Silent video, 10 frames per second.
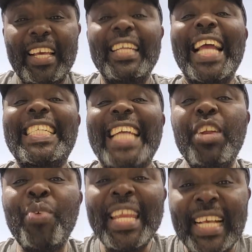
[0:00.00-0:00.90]
the
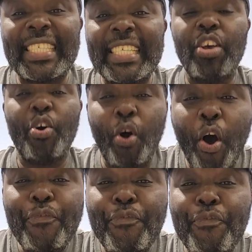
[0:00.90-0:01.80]
genuineness
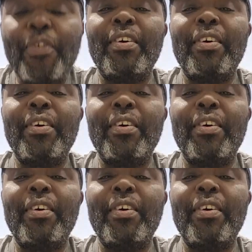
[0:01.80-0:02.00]
of